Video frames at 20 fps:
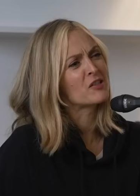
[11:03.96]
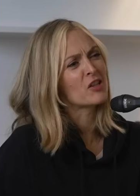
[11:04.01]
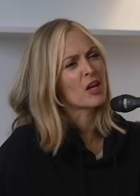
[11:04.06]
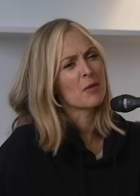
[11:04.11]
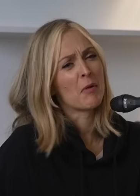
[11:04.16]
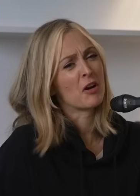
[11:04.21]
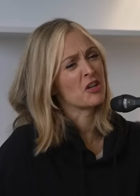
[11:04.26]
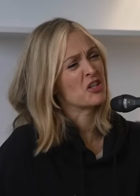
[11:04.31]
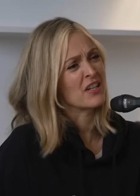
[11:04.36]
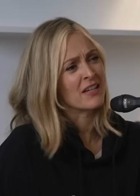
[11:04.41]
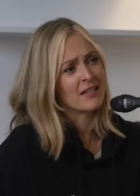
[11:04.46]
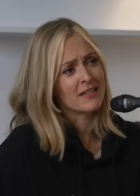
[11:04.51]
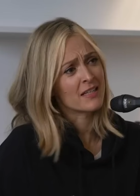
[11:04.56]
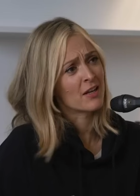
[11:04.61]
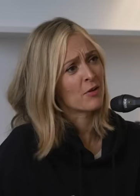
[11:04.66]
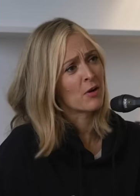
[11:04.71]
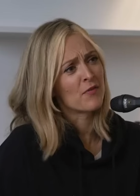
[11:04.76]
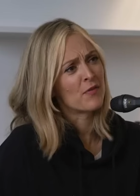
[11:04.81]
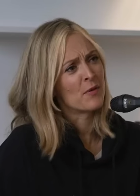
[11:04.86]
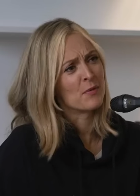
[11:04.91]
be so much
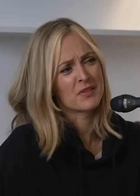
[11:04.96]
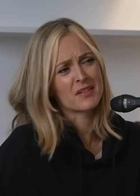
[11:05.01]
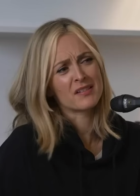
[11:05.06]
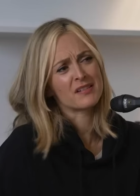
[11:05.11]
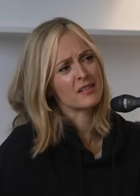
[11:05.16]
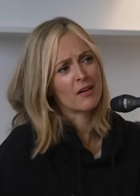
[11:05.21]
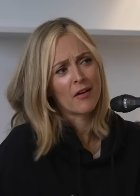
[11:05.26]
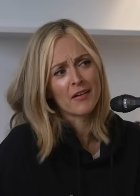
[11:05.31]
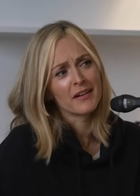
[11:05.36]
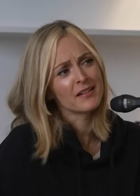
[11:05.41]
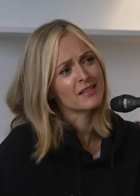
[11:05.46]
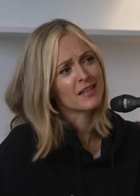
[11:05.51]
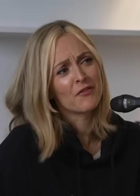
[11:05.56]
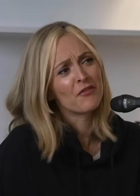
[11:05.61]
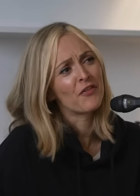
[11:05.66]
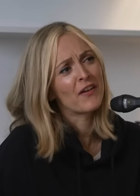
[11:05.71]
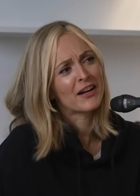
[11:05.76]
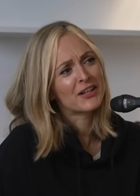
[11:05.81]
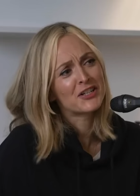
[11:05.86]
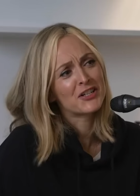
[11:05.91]
easier if it was a sinus
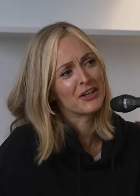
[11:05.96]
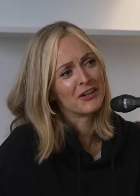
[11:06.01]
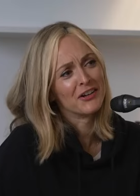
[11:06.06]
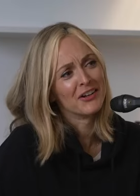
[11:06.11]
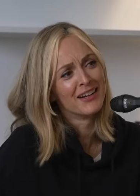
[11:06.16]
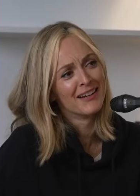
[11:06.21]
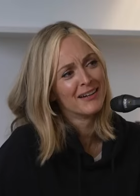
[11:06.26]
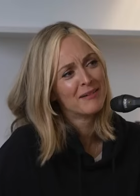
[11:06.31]
infection.